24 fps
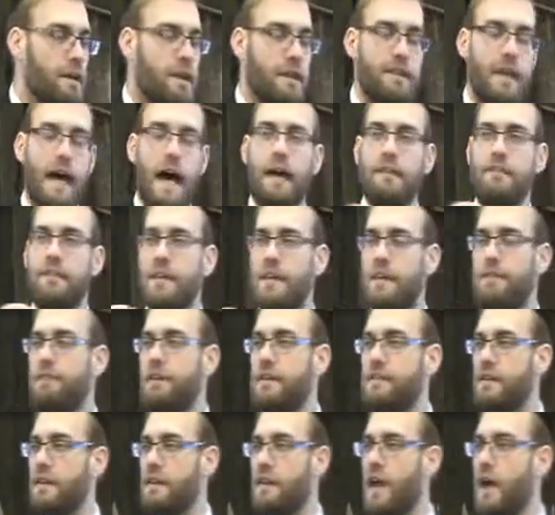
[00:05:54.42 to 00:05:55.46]
Yedativ
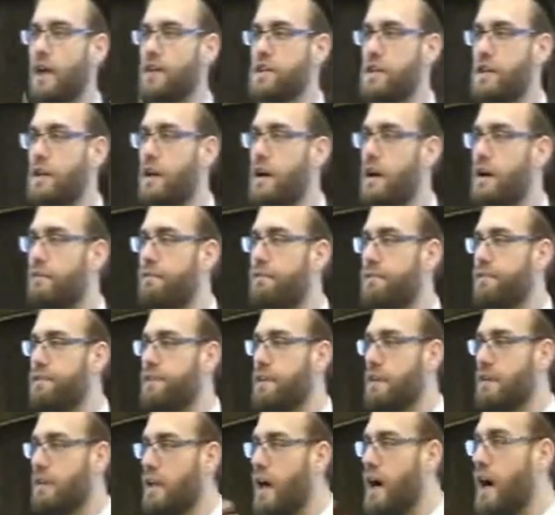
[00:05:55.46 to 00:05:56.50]
is a lashon of
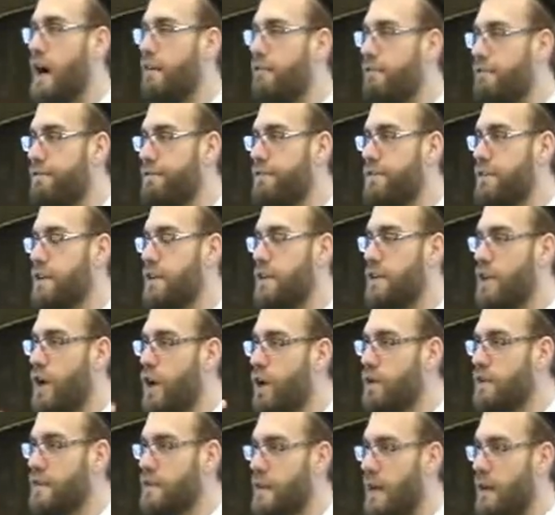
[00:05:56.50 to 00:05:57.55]
to love, to
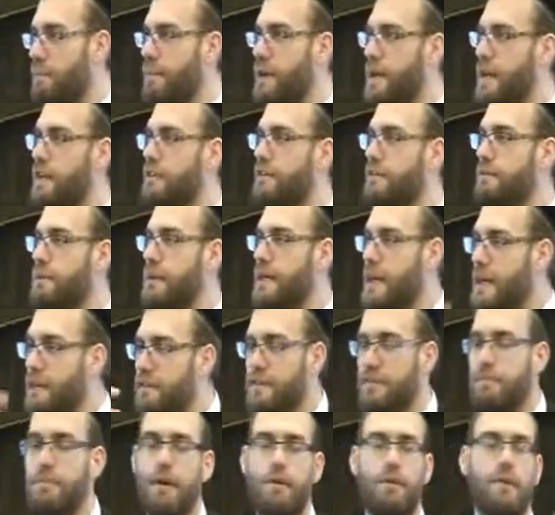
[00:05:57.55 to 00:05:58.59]
know somebody, to be
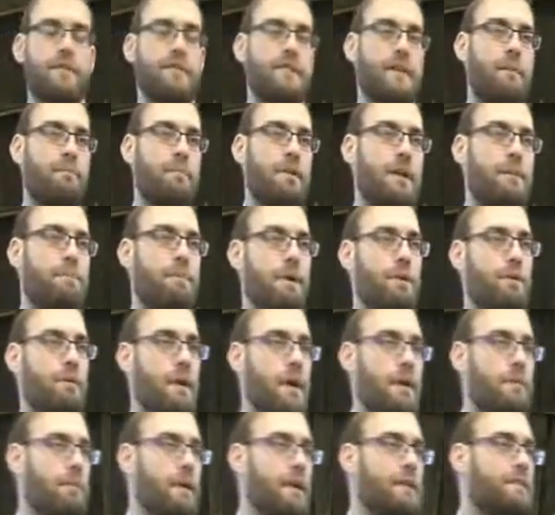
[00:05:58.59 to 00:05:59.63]
intimate with somebody,
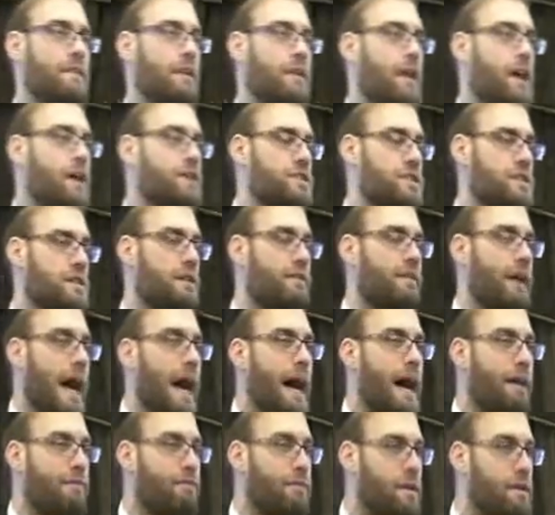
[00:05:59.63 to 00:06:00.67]
but it means a lashon of
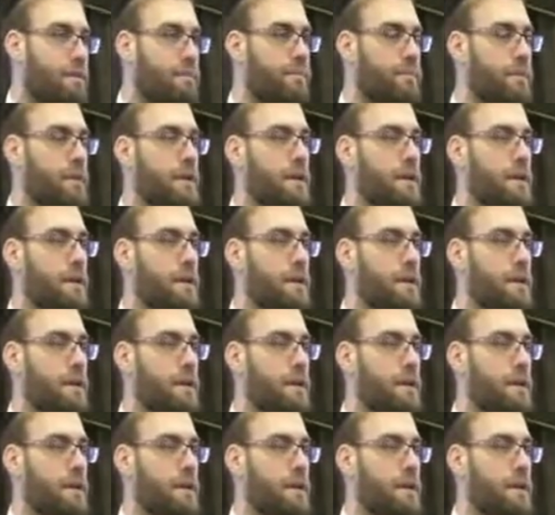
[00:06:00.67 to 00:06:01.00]
Abba.